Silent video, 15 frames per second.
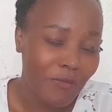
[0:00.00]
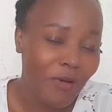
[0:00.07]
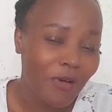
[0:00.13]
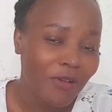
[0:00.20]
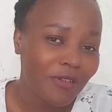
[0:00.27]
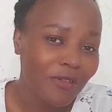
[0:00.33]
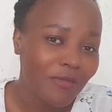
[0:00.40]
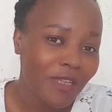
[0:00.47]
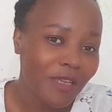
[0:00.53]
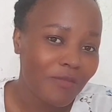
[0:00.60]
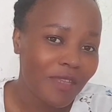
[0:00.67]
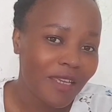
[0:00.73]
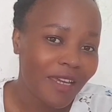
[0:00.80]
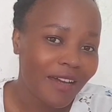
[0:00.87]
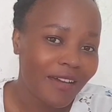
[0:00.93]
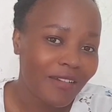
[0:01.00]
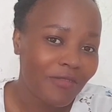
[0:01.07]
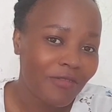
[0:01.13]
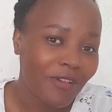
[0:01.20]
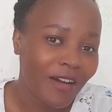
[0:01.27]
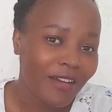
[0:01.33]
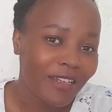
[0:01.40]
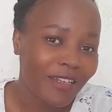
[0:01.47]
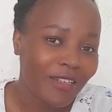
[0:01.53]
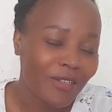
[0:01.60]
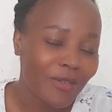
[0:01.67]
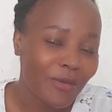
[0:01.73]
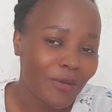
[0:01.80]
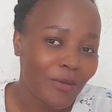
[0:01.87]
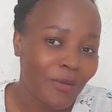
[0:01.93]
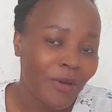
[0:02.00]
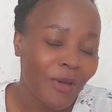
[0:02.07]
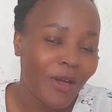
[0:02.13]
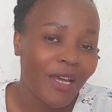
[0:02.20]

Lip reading: most of them, they are referring to